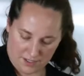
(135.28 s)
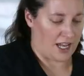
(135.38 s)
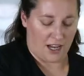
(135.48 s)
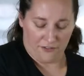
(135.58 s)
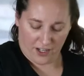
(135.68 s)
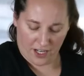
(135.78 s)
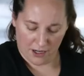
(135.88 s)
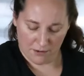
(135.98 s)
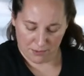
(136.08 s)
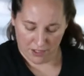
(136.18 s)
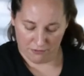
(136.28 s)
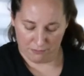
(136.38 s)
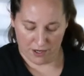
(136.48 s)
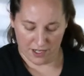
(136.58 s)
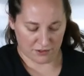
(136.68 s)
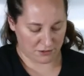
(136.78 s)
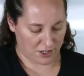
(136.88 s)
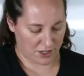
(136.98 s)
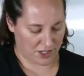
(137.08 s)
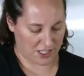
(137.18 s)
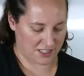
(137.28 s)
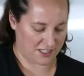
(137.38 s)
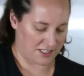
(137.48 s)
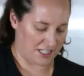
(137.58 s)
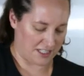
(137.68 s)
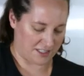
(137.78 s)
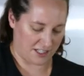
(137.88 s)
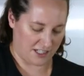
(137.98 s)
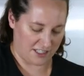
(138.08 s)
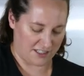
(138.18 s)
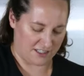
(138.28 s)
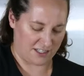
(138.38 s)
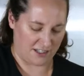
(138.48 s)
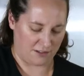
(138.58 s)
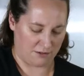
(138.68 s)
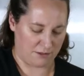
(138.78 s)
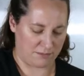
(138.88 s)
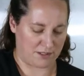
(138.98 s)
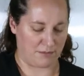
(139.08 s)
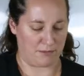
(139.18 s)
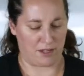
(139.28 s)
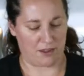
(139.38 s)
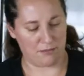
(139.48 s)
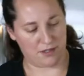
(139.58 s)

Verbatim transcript: Half a cup of bottled thick steak sauce. Whoops, put my thumb